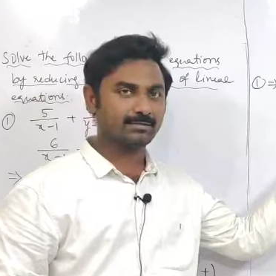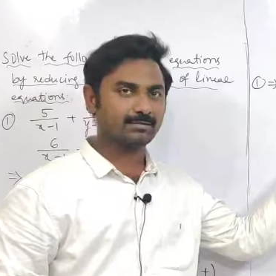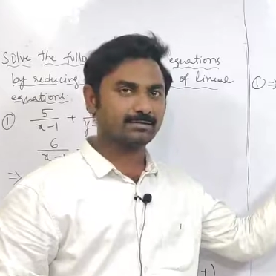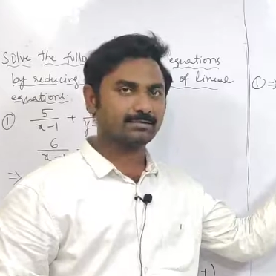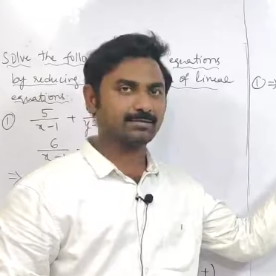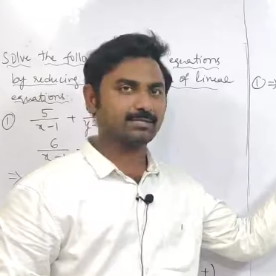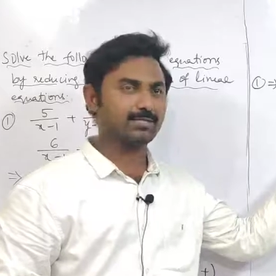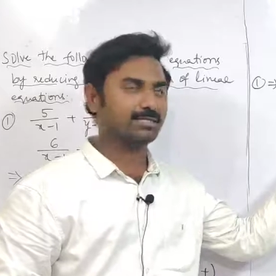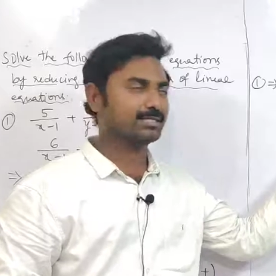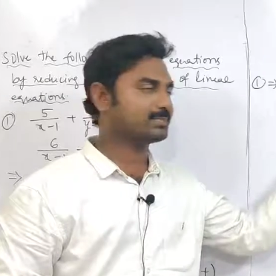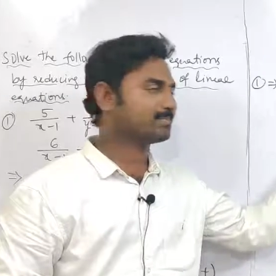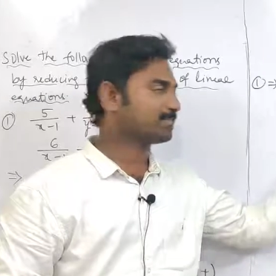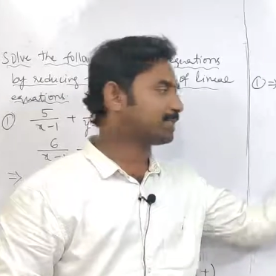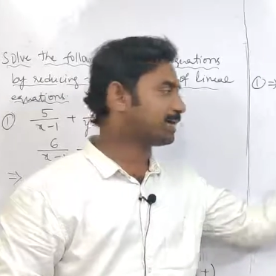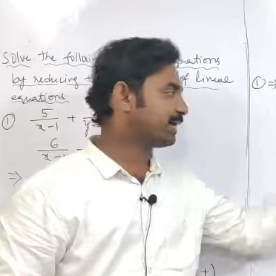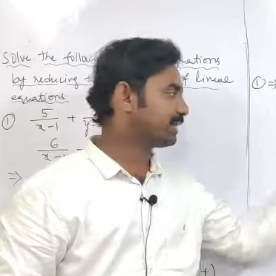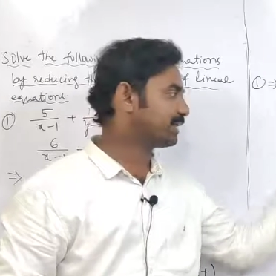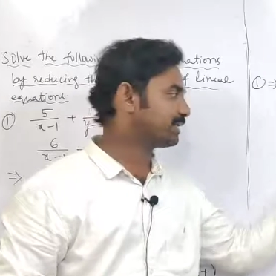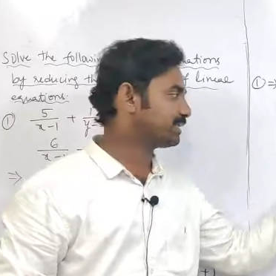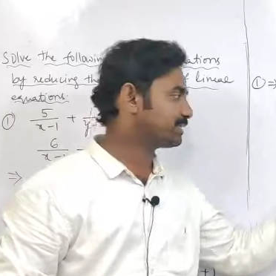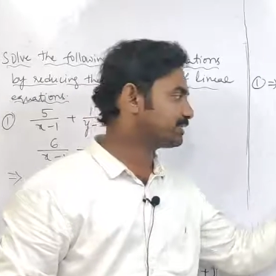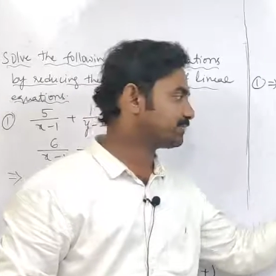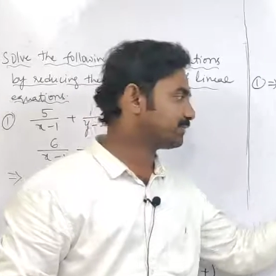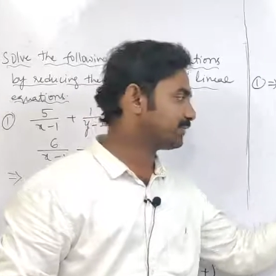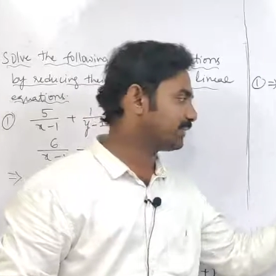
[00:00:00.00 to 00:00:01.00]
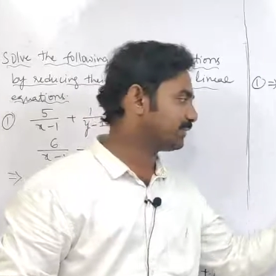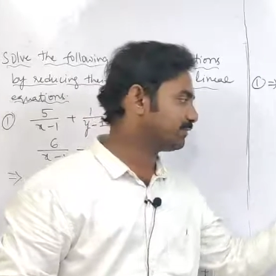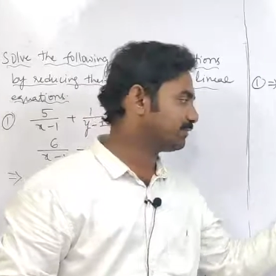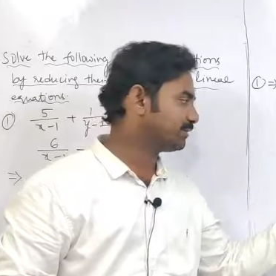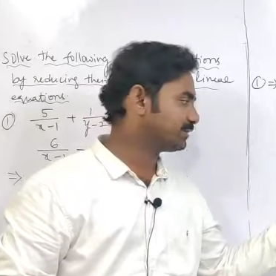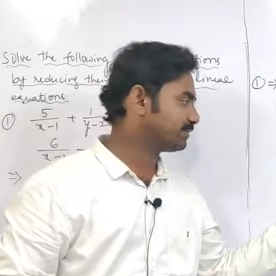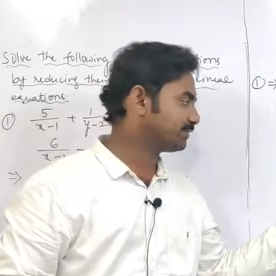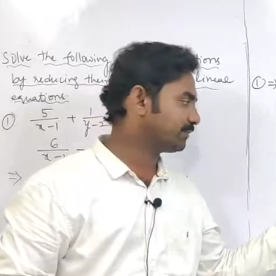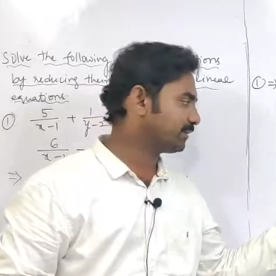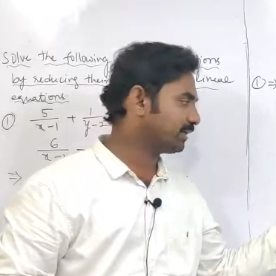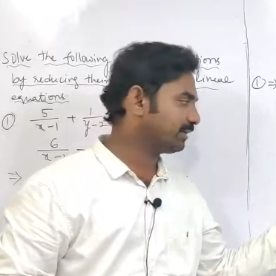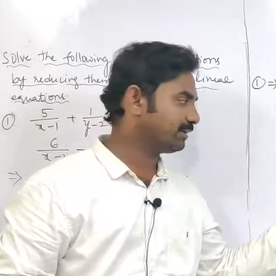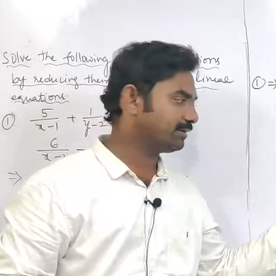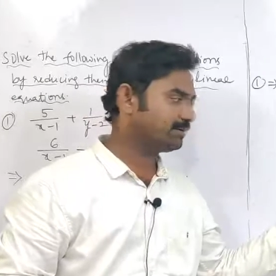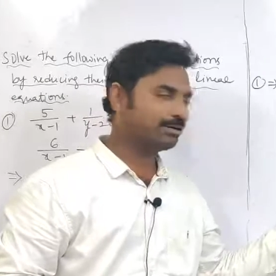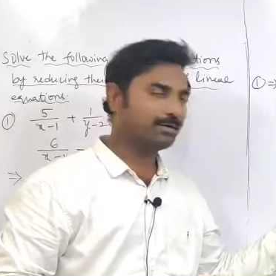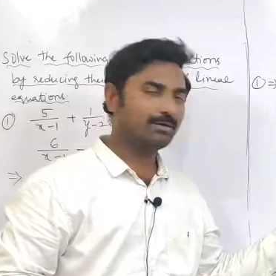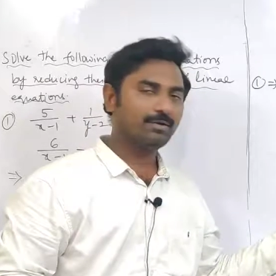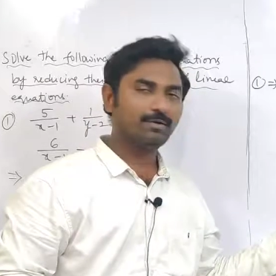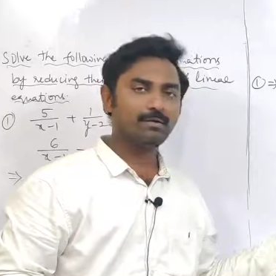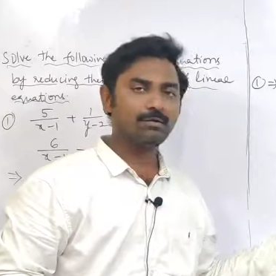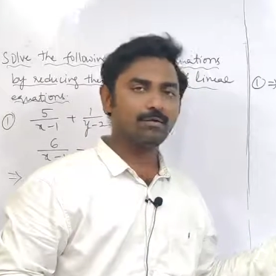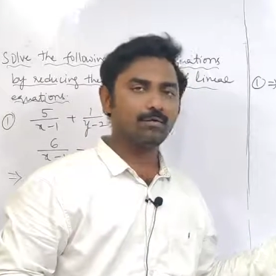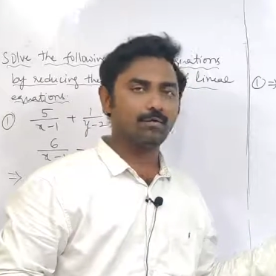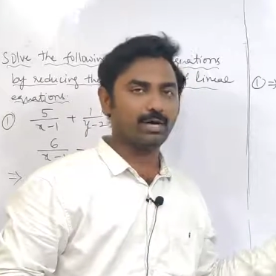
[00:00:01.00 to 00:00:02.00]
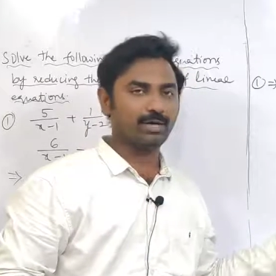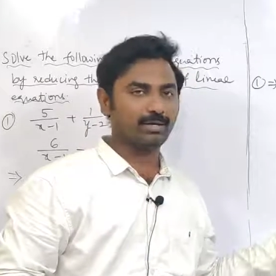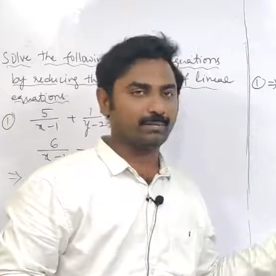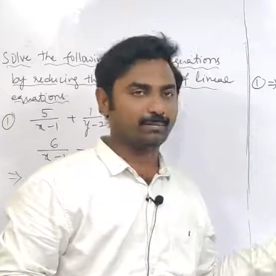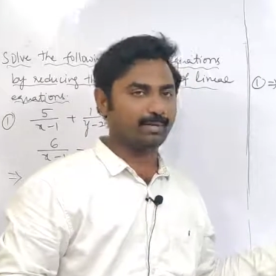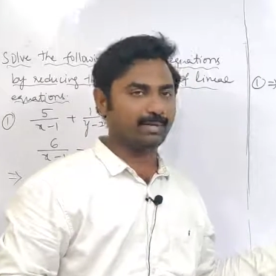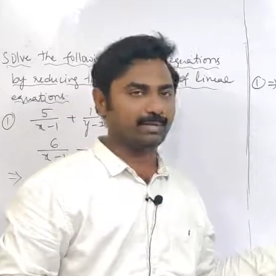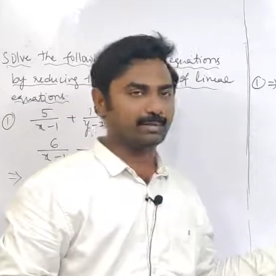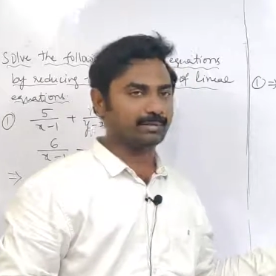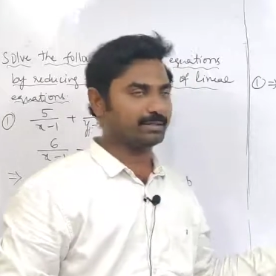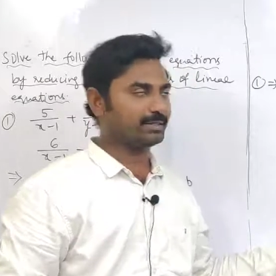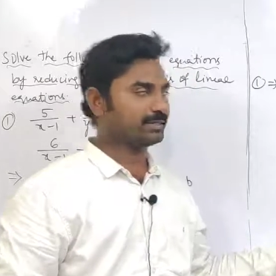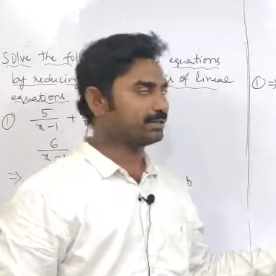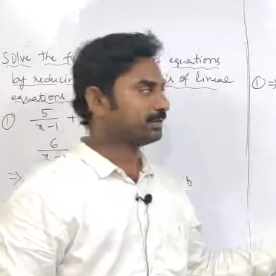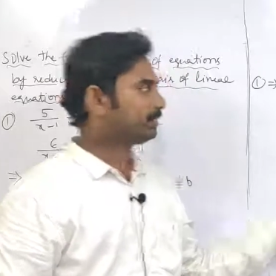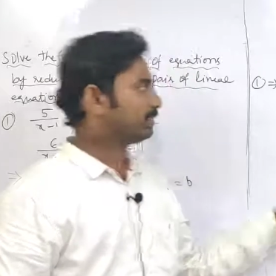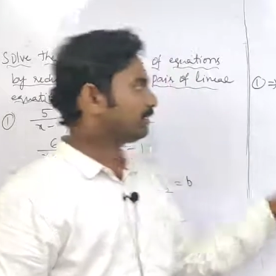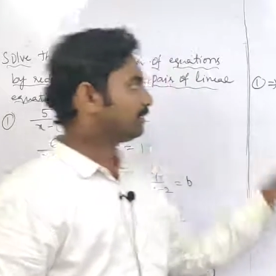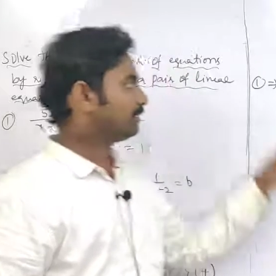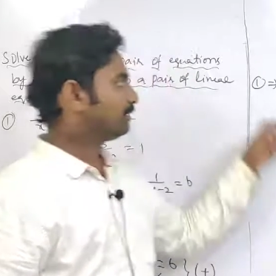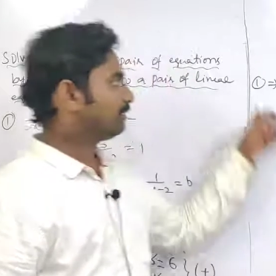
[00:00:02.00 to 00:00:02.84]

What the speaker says: 6 minus 5 is 1. 1 by 3.